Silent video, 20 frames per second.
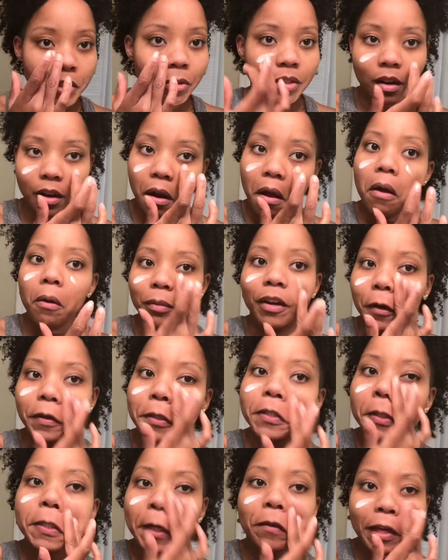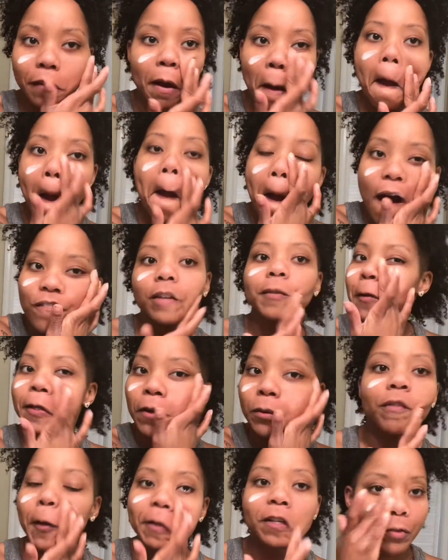this to mattify my face.
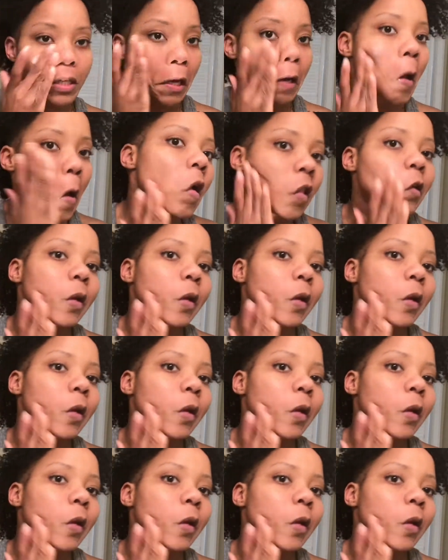Then I